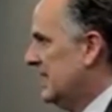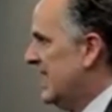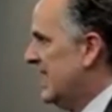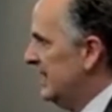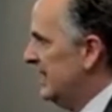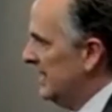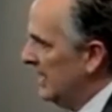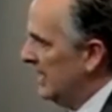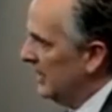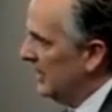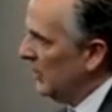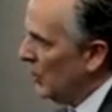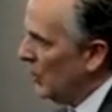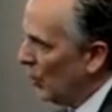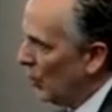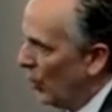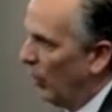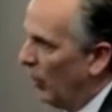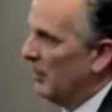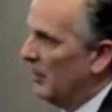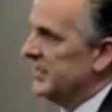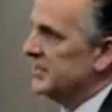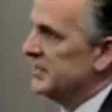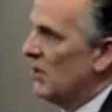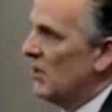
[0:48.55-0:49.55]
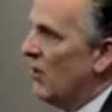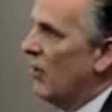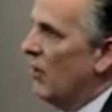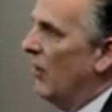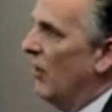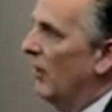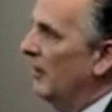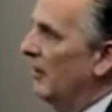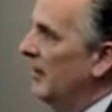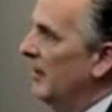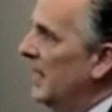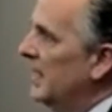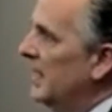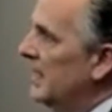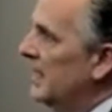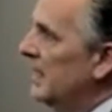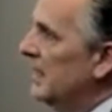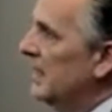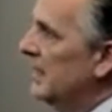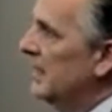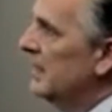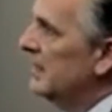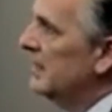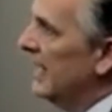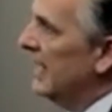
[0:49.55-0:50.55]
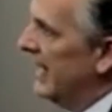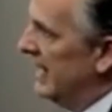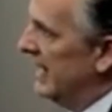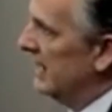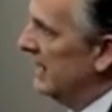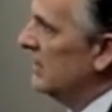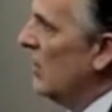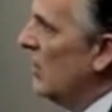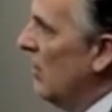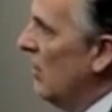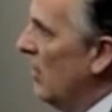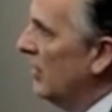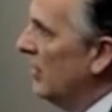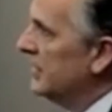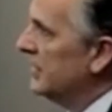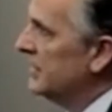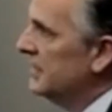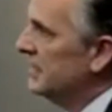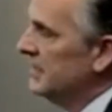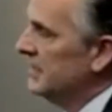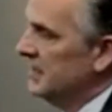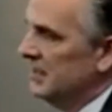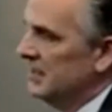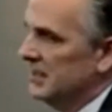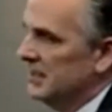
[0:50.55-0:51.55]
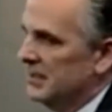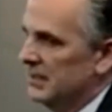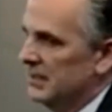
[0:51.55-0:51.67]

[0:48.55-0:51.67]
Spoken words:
and the enormous harm that it caused.